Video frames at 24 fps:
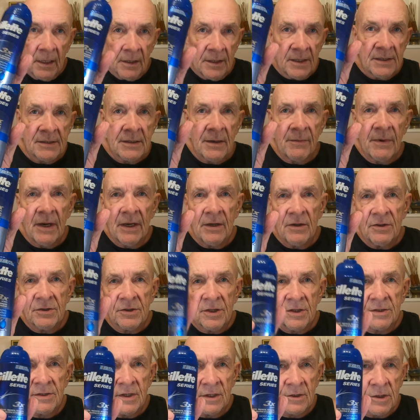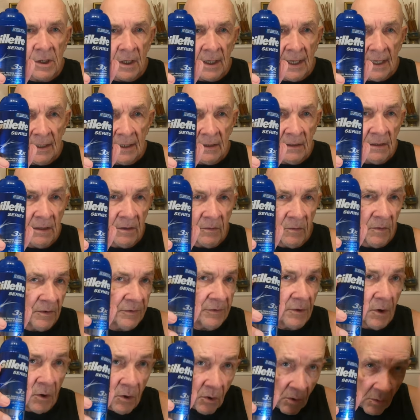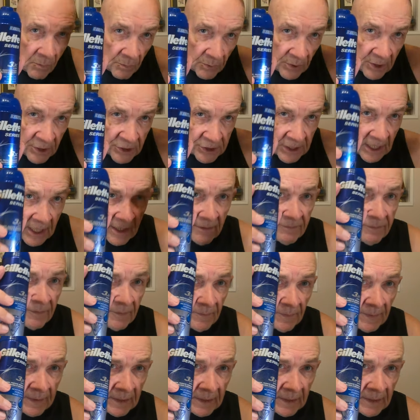This time I used just a Gillette with no pre-shave.